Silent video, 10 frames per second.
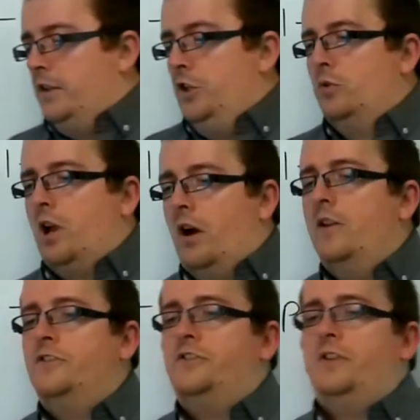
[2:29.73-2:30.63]
you
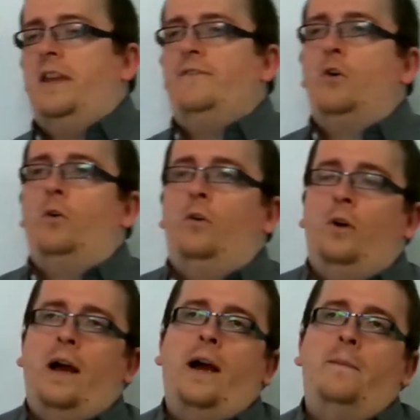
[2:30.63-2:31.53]
can't, if
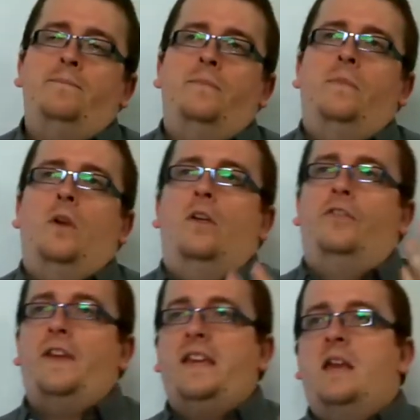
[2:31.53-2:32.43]
you're
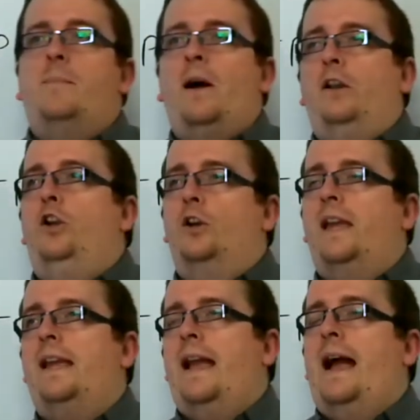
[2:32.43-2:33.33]
thinking about
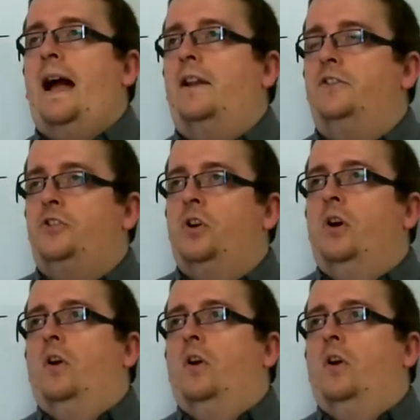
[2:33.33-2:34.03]
looking at